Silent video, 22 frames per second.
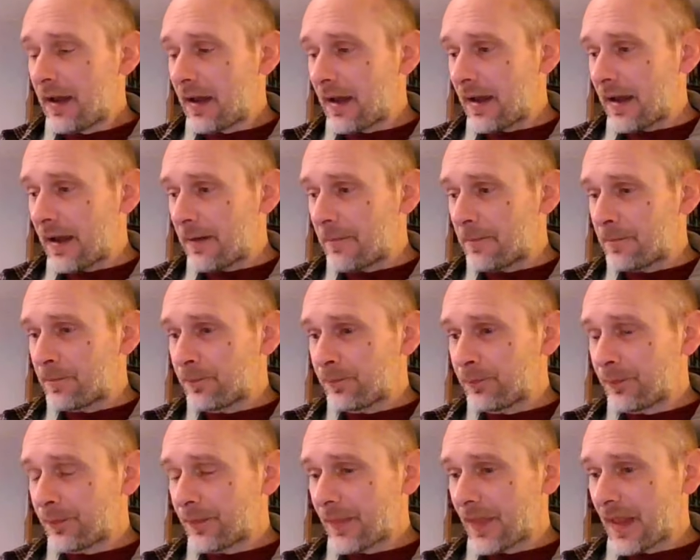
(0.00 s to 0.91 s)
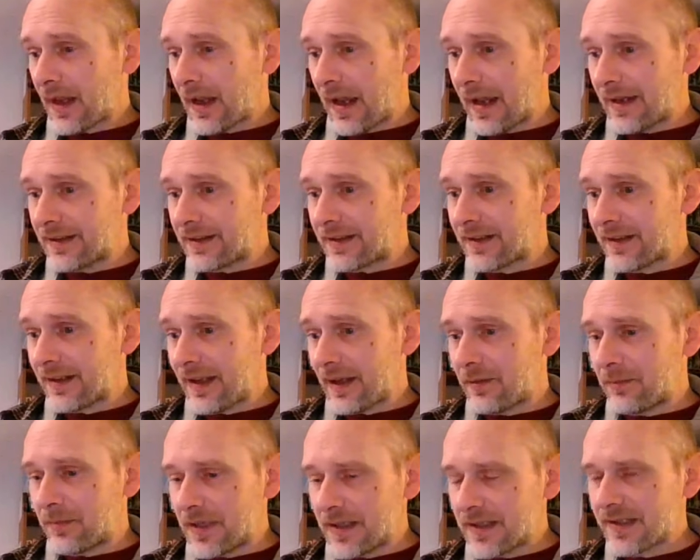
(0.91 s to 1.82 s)
and
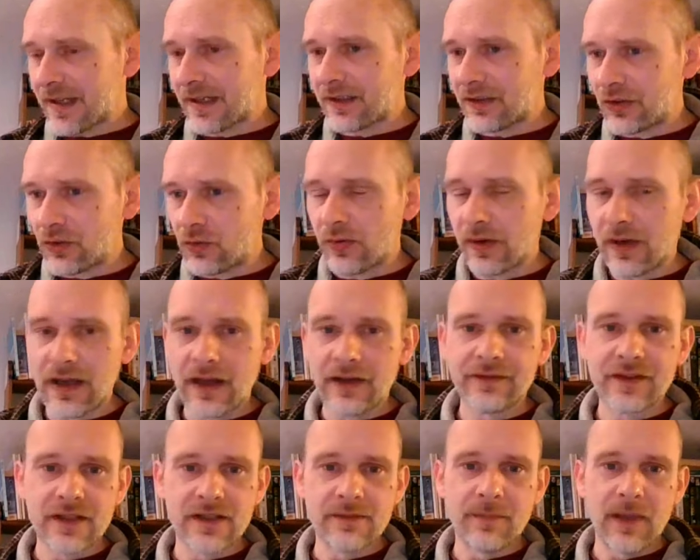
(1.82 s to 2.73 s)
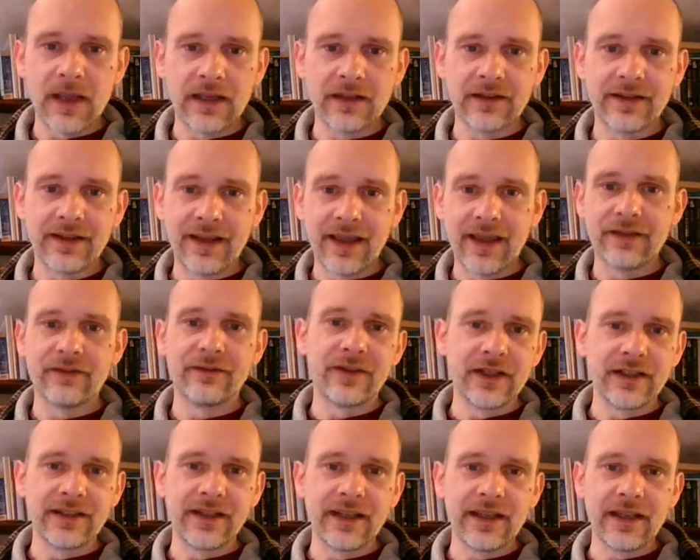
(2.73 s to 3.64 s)
it means I don't have to spend
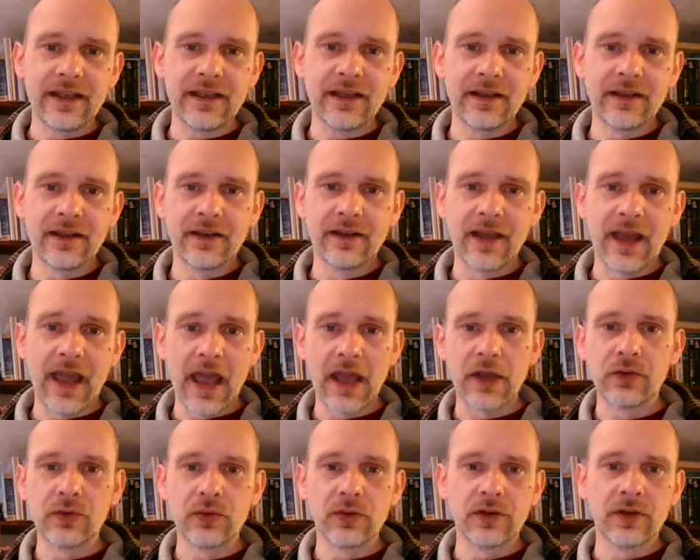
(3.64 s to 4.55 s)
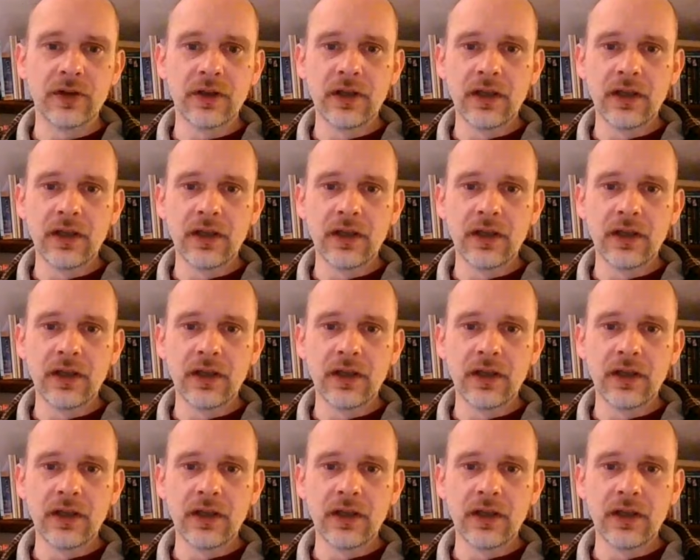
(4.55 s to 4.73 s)
every day out,